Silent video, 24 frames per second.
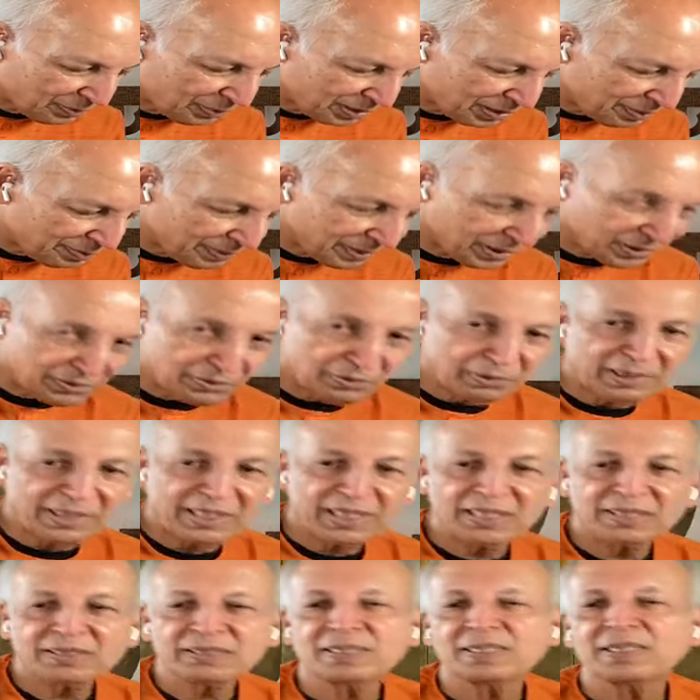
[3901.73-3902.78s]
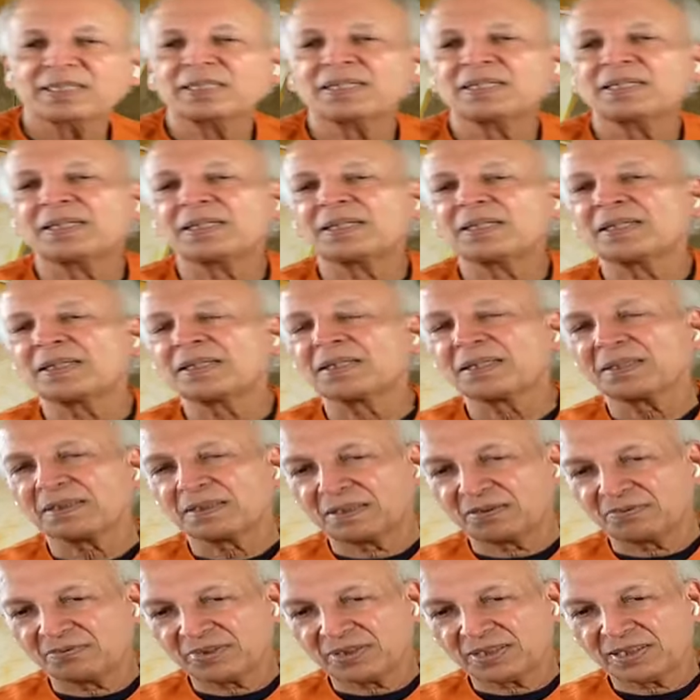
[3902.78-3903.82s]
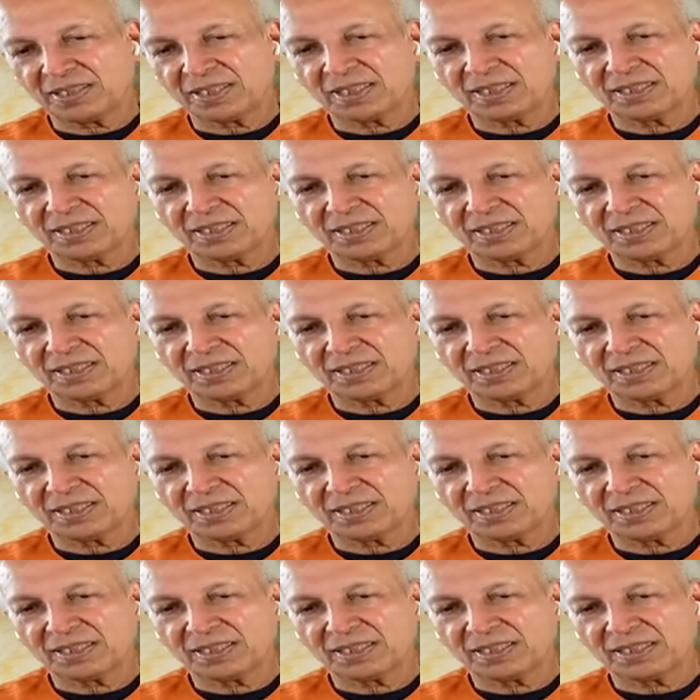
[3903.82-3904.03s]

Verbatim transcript: who has been doing it, they're very